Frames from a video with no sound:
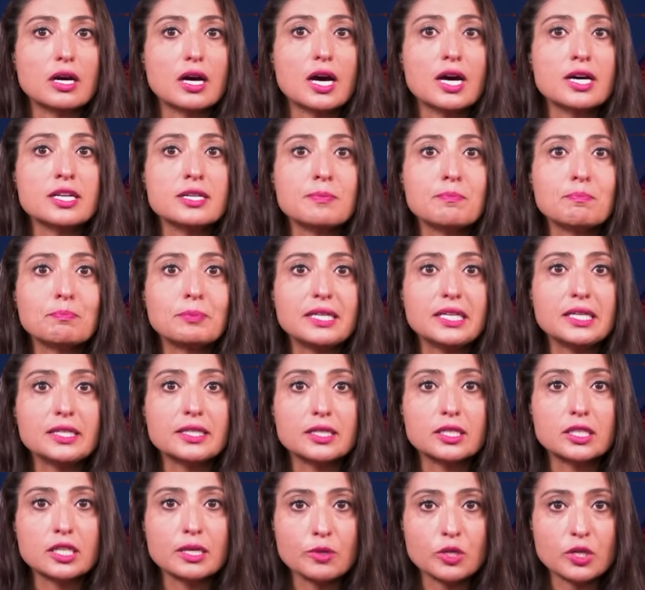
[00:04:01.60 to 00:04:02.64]
unimpeded
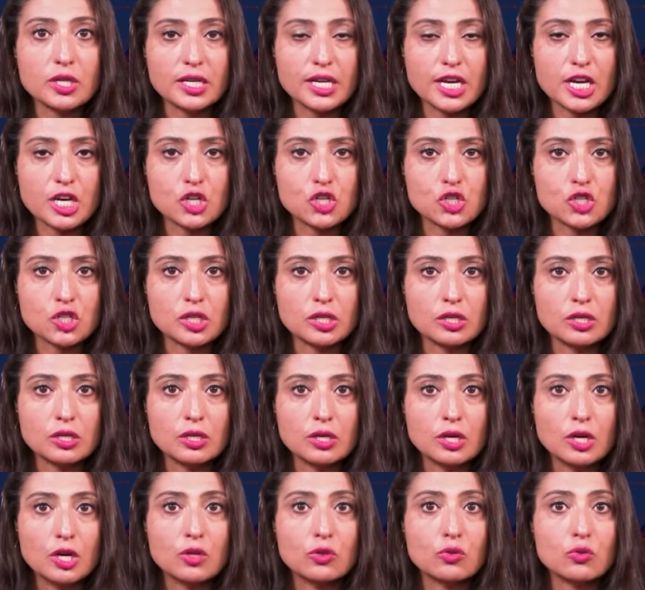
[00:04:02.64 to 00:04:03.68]
communication
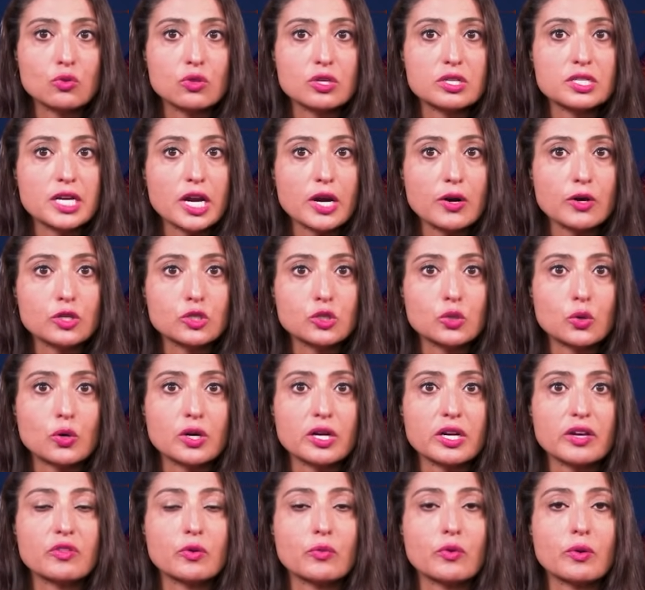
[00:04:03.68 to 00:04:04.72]
through the territory
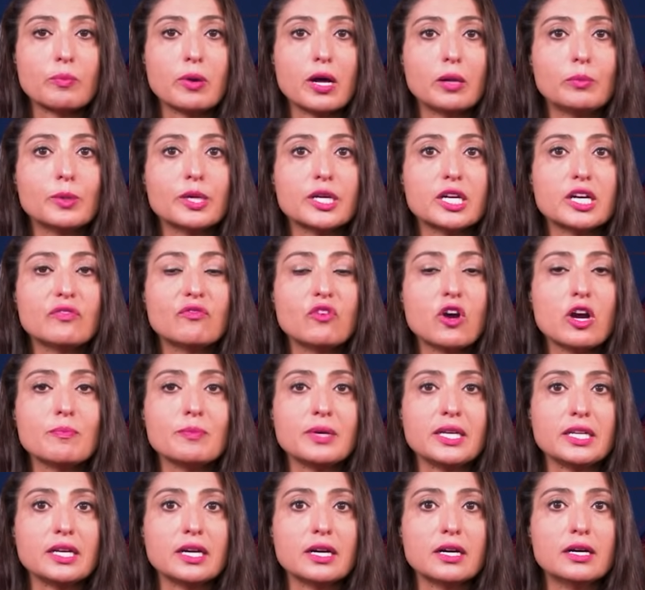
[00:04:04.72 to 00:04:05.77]
of the Republic of
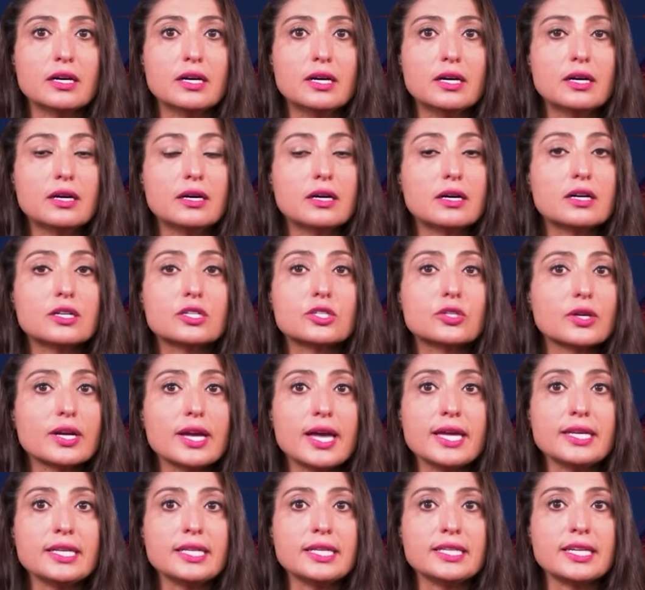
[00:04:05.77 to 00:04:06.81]
Armenia under
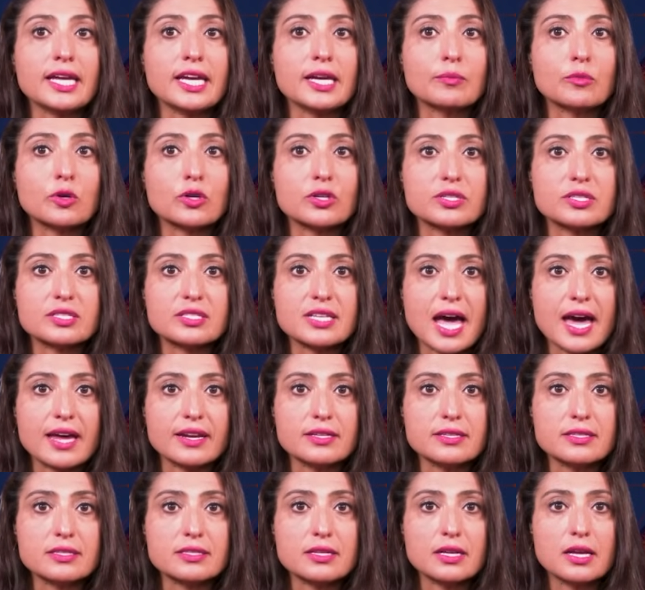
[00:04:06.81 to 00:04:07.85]
any name or
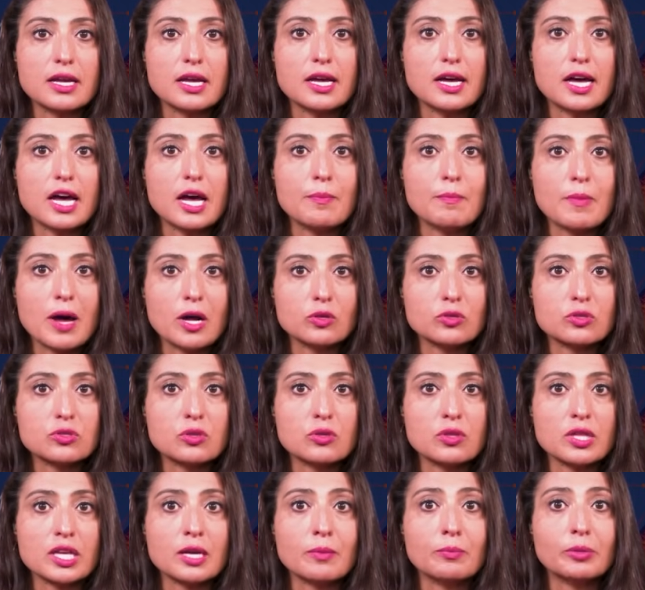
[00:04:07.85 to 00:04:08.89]
status amounts to
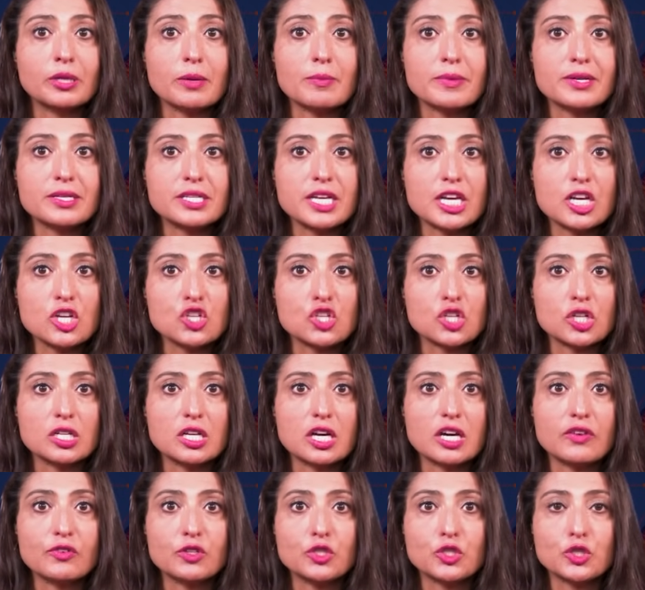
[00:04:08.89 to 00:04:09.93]
the implementation
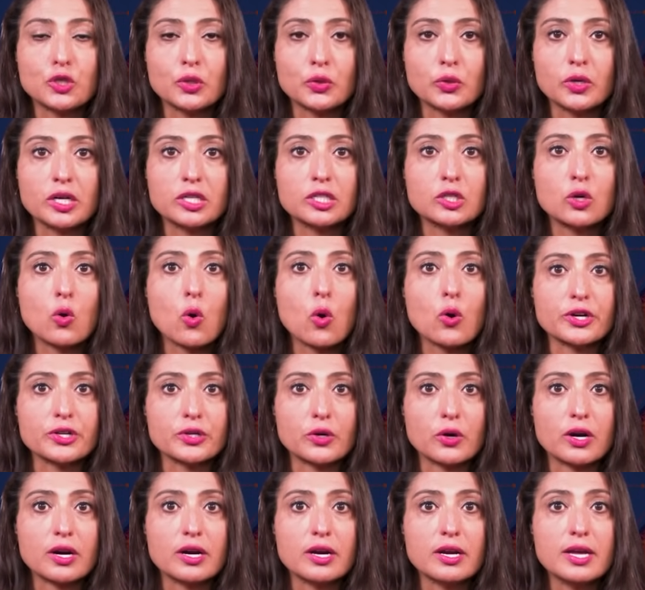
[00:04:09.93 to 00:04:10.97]
of a Turan
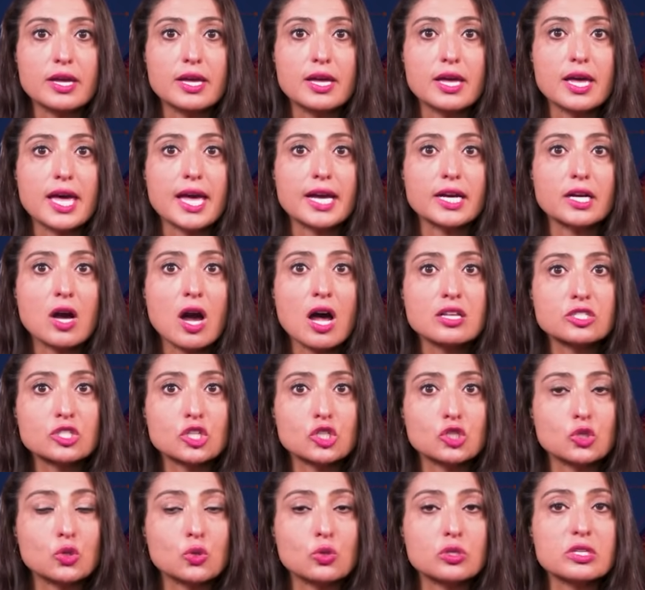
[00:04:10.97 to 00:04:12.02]
corridor and
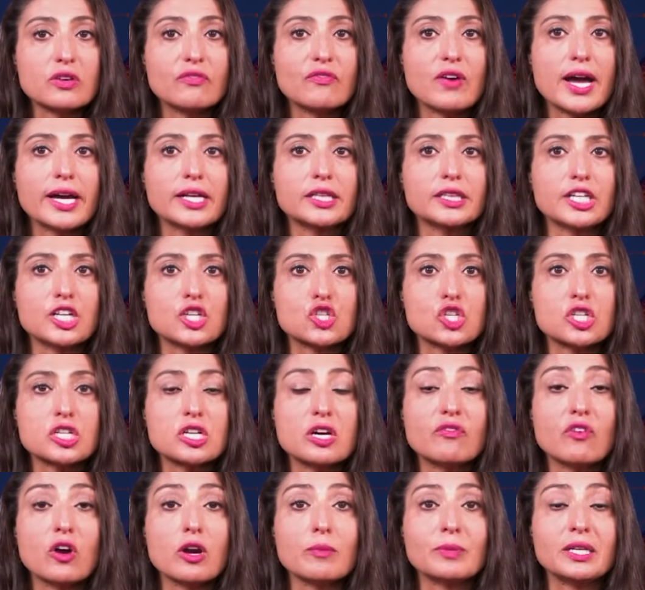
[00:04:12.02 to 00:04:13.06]
constitutes a violation of
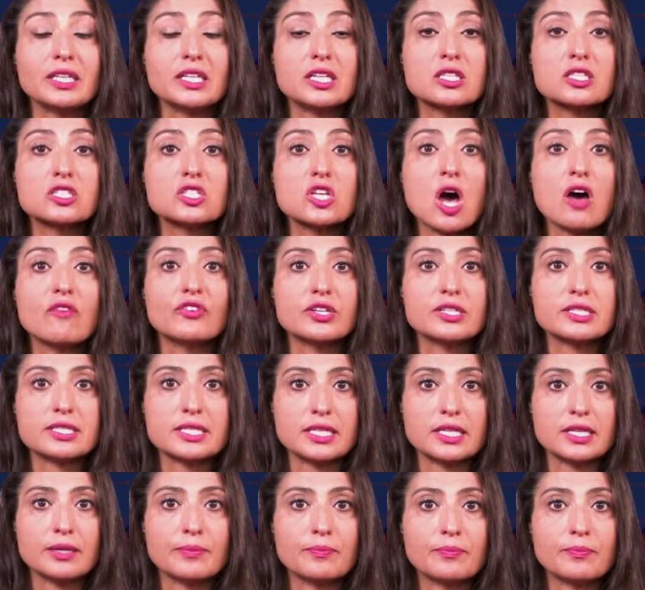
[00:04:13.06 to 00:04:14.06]
Armenian sovereignty.